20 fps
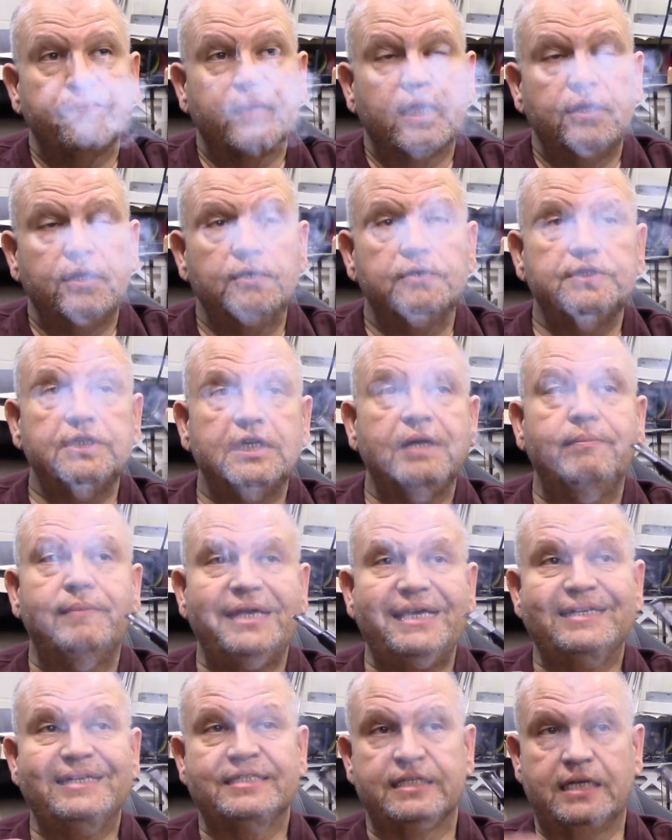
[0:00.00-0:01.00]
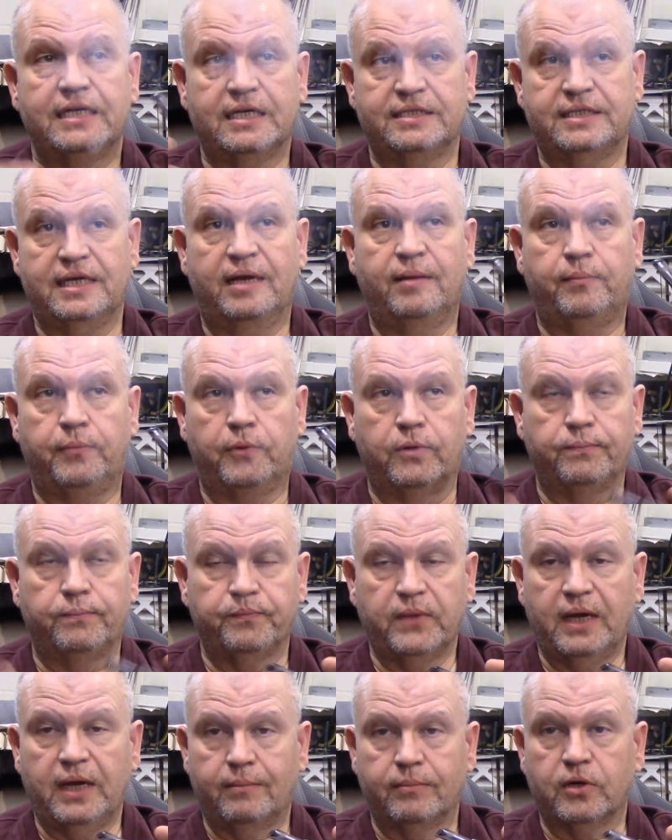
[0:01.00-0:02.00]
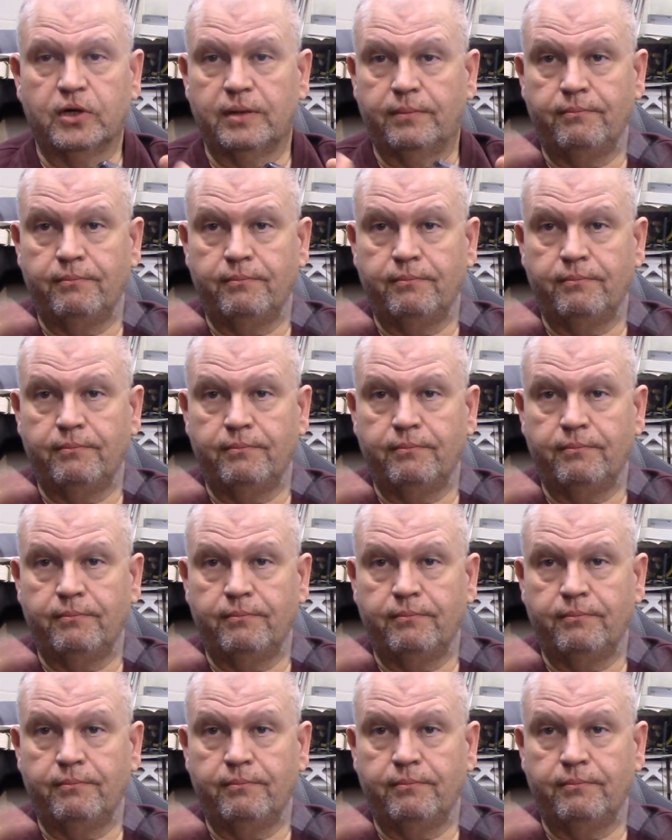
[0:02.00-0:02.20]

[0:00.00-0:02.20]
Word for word: using me as an example, and I'm going